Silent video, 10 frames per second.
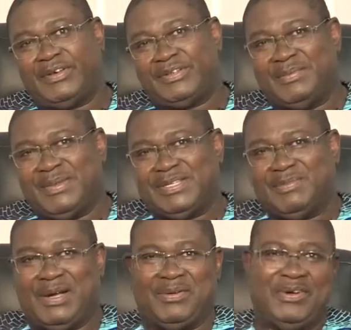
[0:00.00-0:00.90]
Dr. Ebenezer
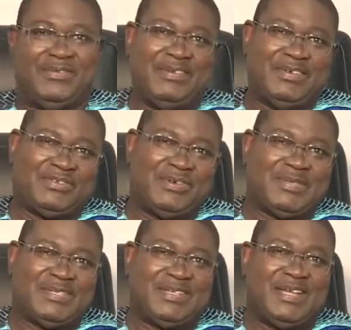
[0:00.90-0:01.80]
Markwei of Living
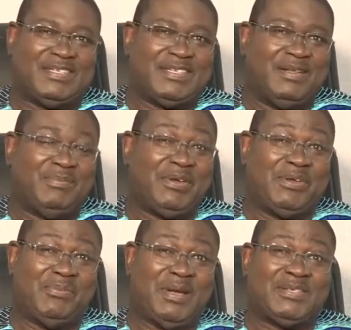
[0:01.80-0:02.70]
Streams International, bringing
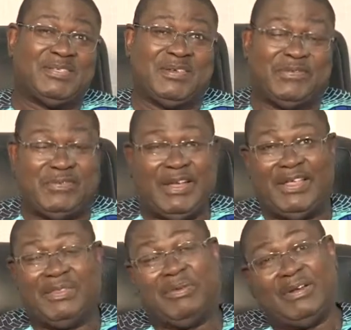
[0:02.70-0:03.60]
you matters of
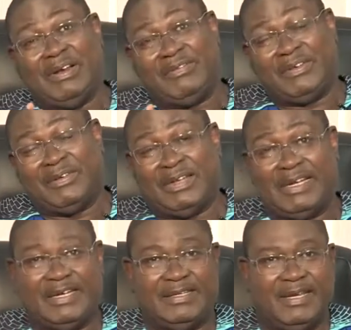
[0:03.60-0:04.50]
faith with Graphic
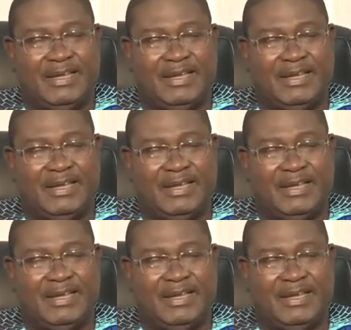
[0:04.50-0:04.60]
Online.